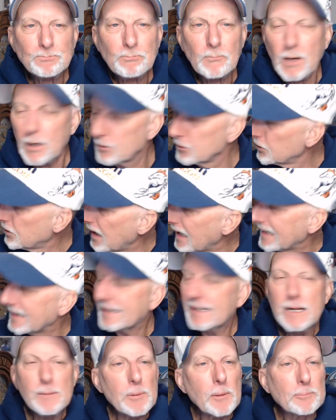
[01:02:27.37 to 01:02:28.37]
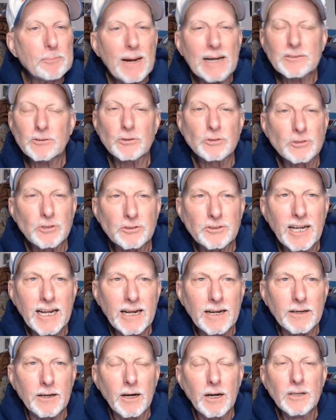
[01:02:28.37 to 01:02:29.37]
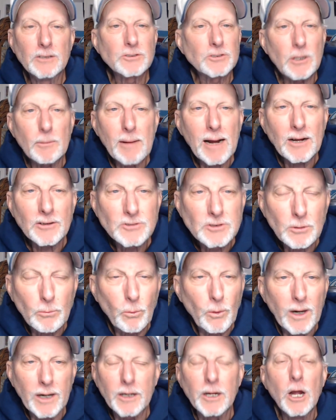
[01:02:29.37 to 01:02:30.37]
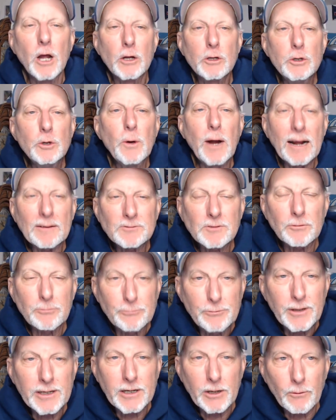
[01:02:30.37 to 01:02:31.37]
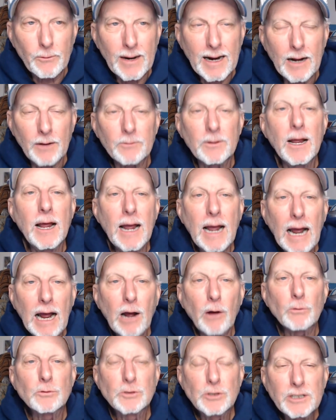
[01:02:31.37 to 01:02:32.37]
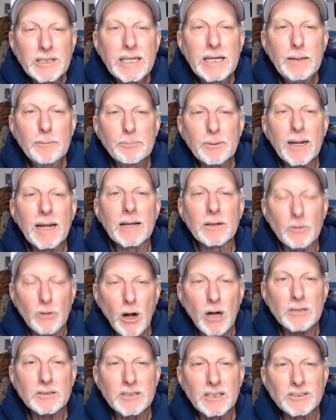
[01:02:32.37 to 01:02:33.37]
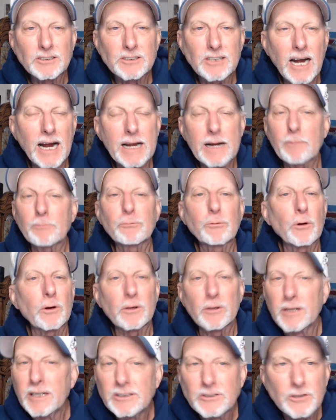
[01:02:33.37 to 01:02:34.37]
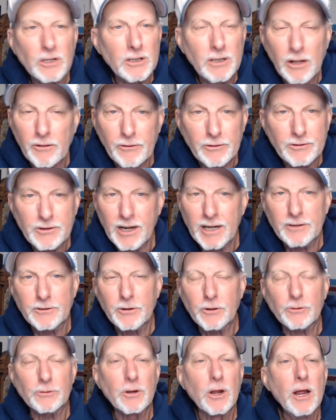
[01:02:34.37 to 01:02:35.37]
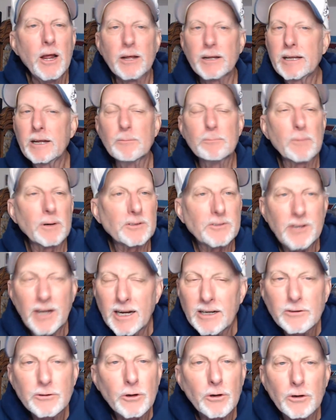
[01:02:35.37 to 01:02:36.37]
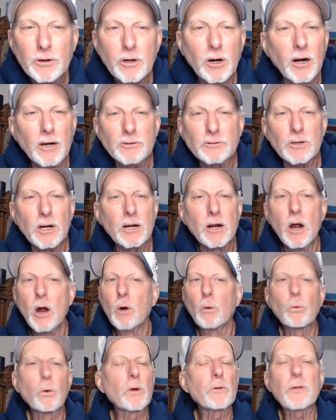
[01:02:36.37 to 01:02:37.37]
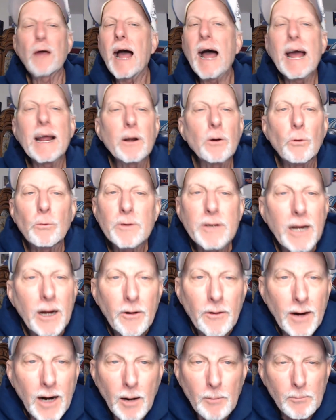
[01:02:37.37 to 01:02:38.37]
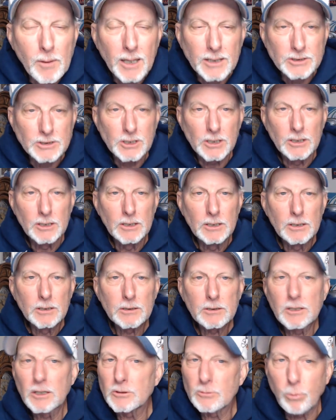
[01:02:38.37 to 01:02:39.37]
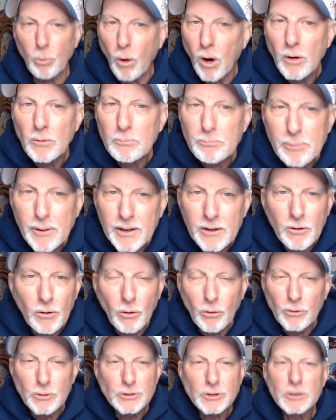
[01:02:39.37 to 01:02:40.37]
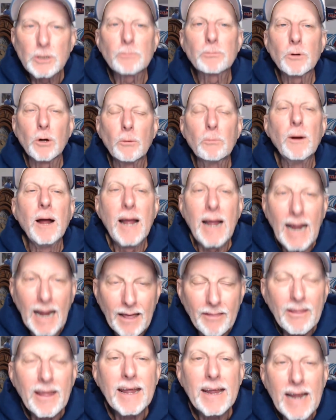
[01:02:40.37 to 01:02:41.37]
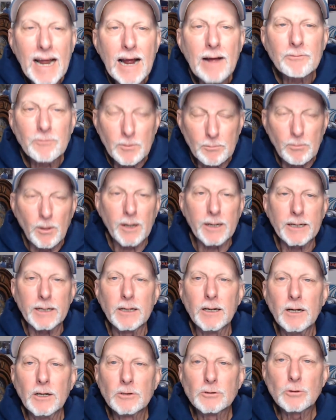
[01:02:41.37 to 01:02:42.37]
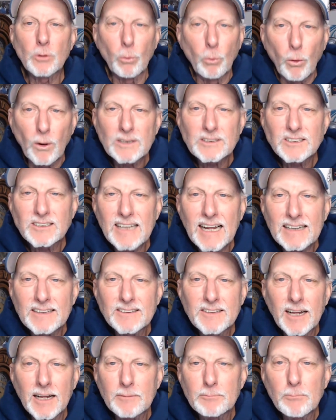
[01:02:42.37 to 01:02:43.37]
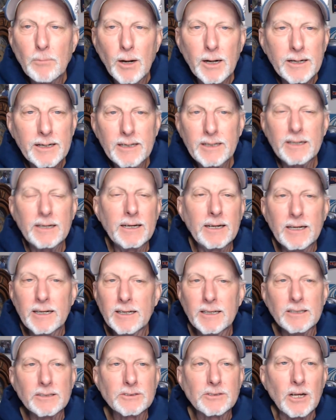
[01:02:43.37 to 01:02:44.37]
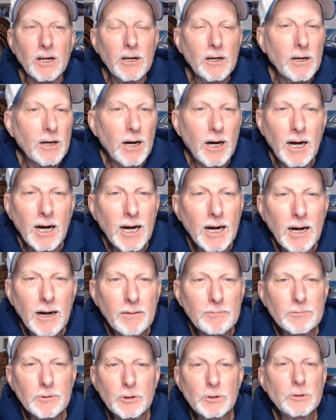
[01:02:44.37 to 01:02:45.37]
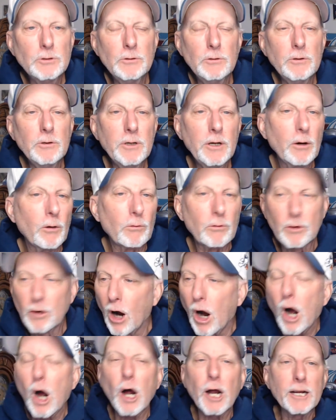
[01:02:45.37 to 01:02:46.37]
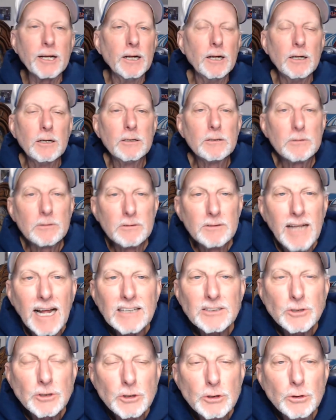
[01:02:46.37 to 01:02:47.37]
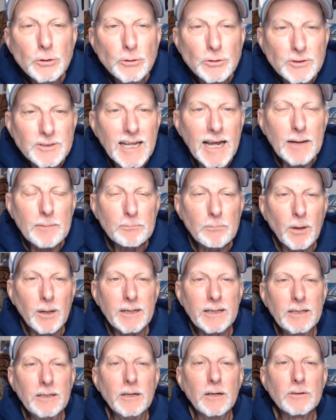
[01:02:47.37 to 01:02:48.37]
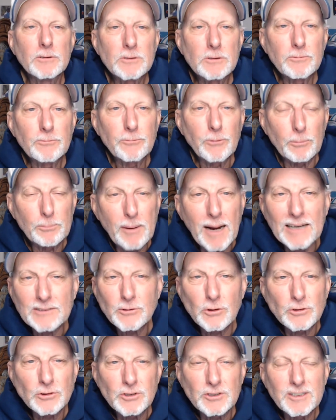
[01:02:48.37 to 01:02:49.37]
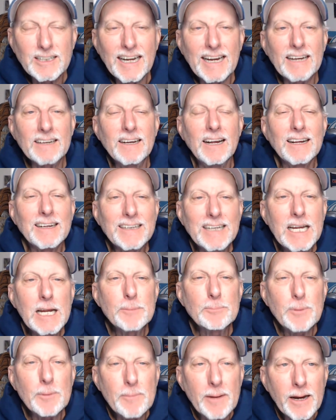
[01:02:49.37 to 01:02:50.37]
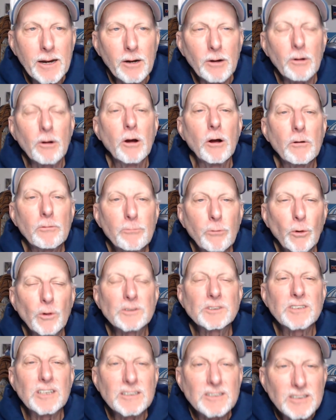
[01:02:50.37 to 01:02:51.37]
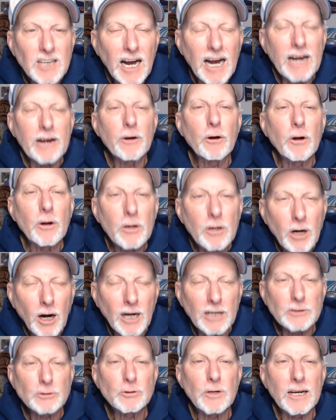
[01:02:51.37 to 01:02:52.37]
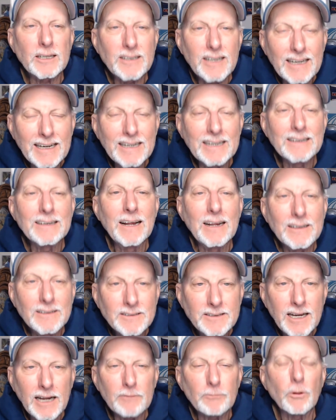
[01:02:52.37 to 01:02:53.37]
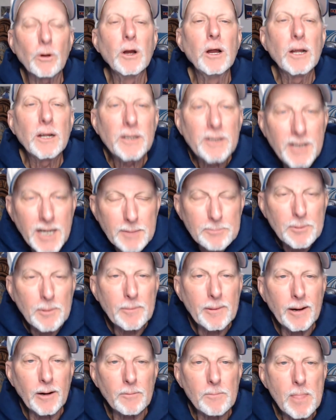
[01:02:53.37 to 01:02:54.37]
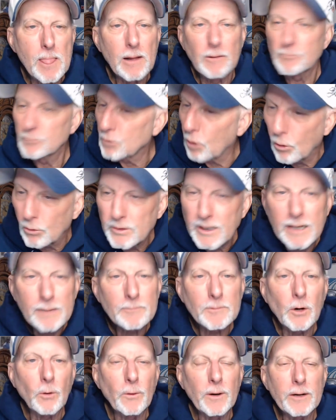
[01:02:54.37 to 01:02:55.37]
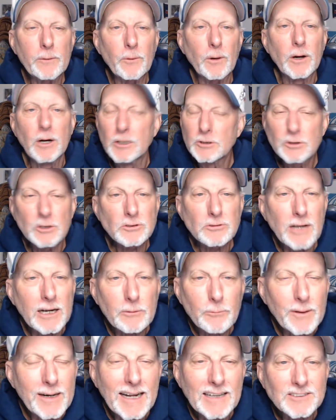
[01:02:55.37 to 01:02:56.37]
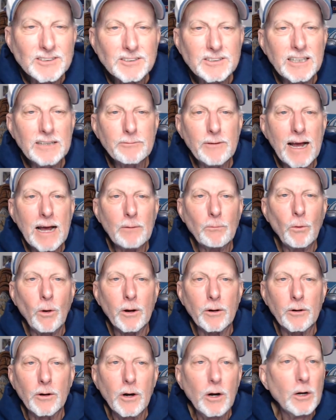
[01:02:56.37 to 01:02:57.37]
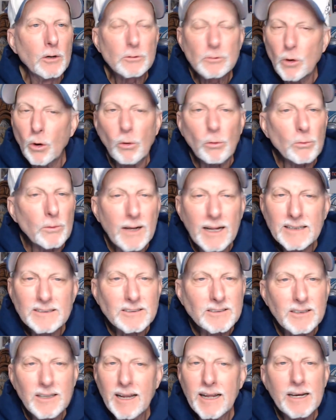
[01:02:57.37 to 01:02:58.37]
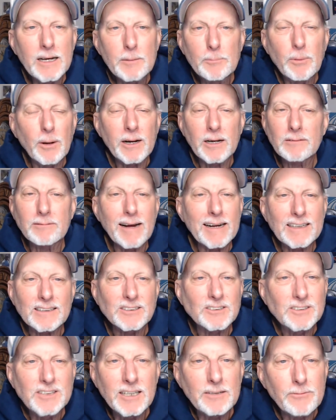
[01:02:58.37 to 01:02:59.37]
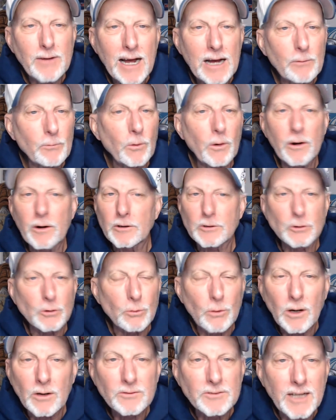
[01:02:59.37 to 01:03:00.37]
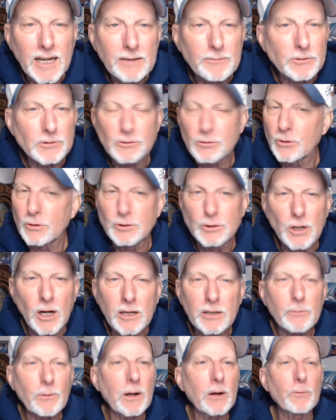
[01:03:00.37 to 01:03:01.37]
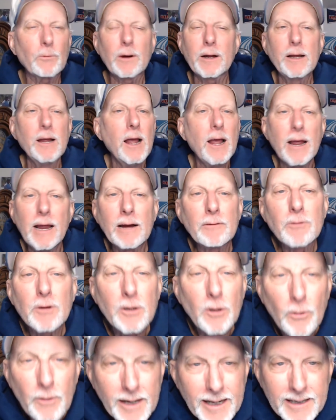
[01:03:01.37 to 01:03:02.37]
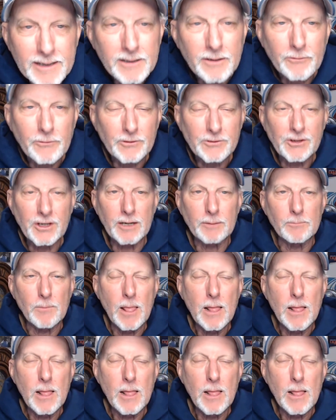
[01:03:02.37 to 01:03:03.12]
You got to keep a Patrick Surtain somehow, some way. You have to figure out how to keep and lock this guy up for at least another 10 years. Give him a 10-year contract worth I don't care how much, because Walton Penner Ownership Group, they have the money. So once that dead money is, gone, let's use that money for Patrick Surtain. Keep him here for his entire contract in Denver. Keep him here. Don't let him go anywhere. Just like we had Steve Atwater. Don't let anybody like a Steve Atwater, or Terrell Davis, or John Elway ever go to any other team,